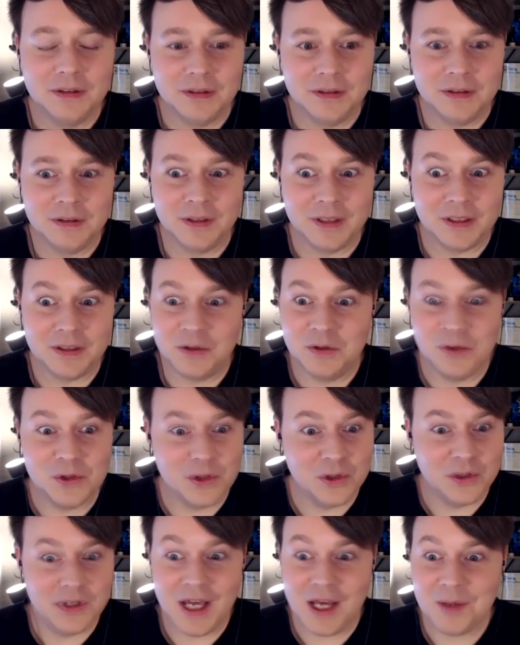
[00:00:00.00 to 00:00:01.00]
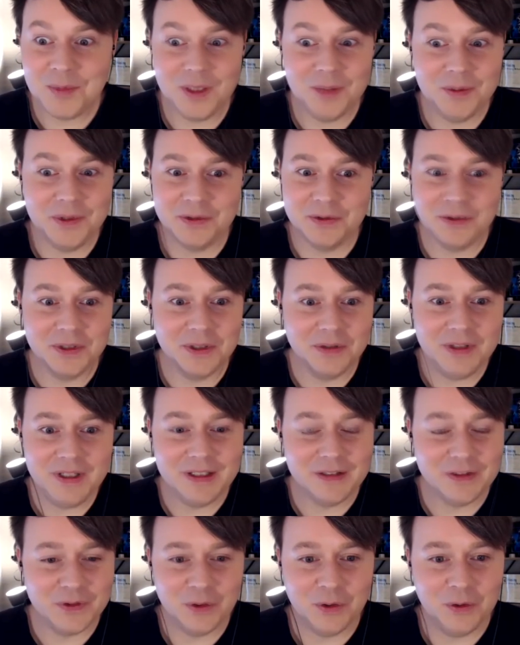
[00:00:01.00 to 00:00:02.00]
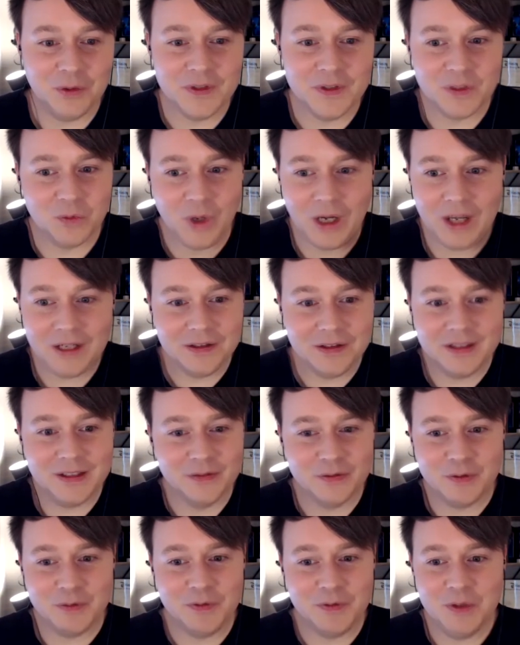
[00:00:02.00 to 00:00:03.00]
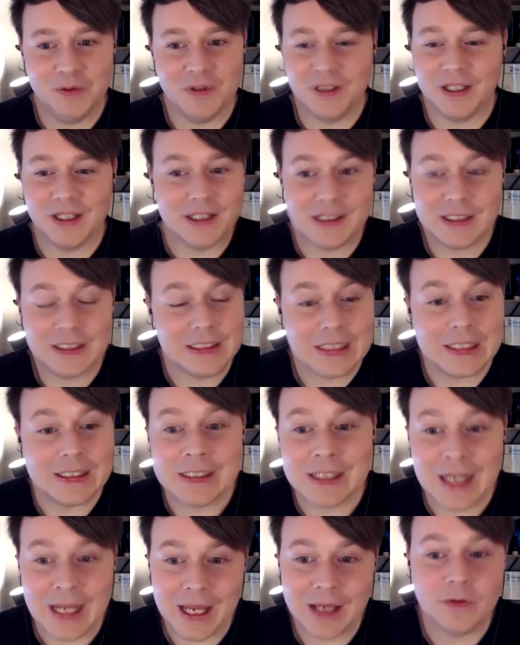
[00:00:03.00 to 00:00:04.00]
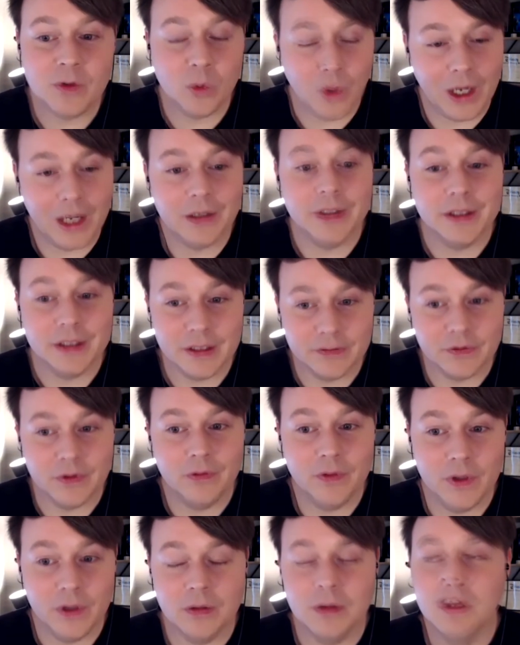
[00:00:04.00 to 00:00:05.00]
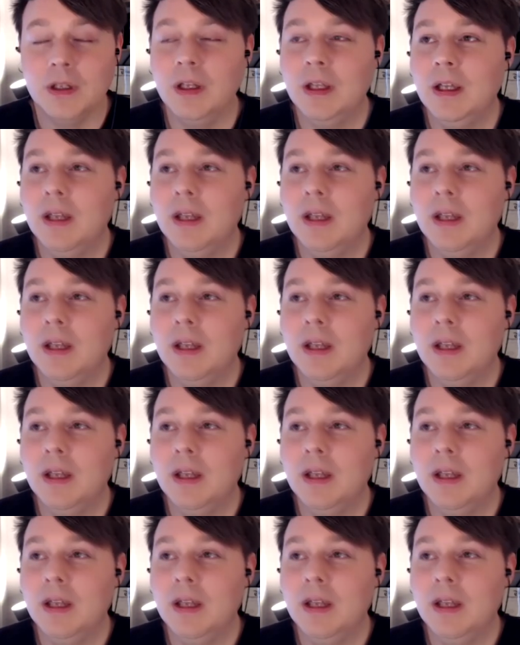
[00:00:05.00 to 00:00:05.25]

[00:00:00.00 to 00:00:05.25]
And they're like, you should not be able to agree if you hold this wildly different view because he doesn't have a wildly different view.